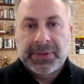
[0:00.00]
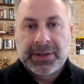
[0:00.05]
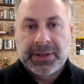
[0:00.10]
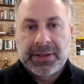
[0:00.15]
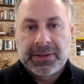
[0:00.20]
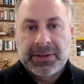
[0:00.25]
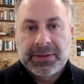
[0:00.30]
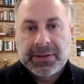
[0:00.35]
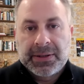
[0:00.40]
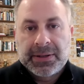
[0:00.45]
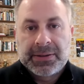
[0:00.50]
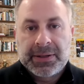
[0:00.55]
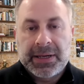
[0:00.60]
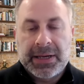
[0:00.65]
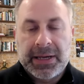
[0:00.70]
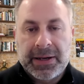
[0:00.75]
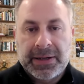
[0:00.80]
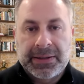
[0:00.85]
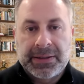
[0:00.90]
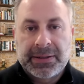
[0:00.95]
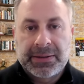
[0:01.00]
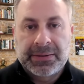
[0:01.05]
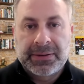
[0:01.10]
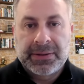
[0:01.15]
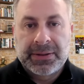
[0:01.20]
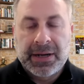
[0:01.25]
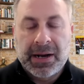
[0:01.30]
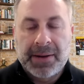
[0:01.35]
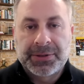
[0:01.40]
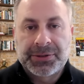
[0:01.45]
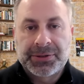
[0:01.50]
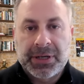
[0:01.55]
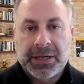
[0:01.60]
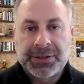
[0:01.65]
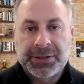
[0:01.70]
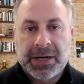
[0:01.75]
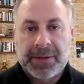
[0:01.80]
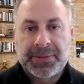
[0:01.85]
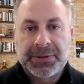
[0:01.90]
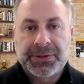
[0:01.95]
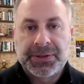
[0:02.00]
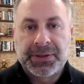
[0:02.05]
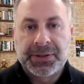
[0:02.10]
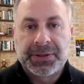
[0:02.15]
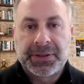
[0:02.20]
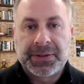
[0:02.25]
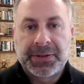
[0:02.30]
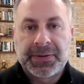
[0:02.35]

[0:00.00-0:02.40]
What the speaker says: And you had an arbitrage opportunity.